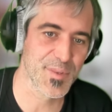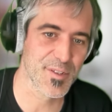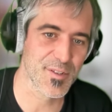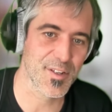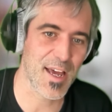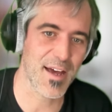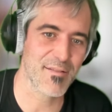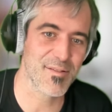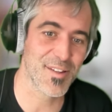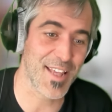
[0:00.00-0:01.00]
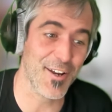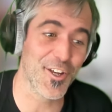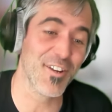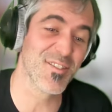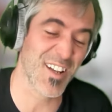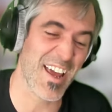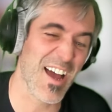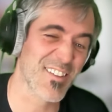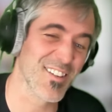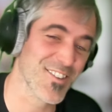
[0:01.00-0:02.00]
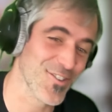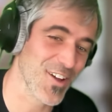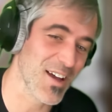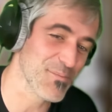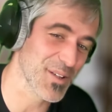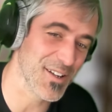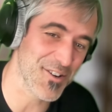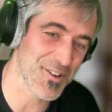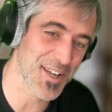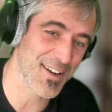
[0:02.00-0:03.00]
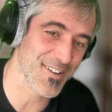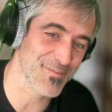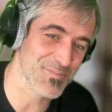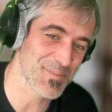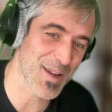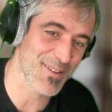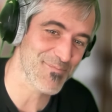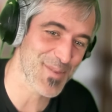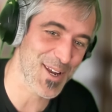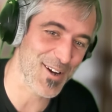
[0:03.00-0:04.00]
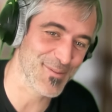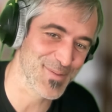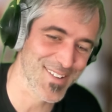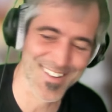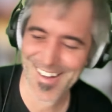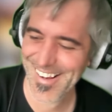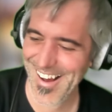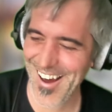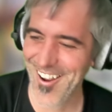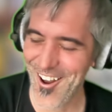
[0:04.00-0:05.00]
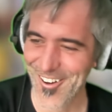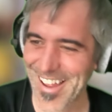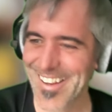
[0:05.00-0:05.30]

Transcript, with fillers: So that then you can use an AI to do that, but then you're kind of like, yeah, I, mean, that, I don't know.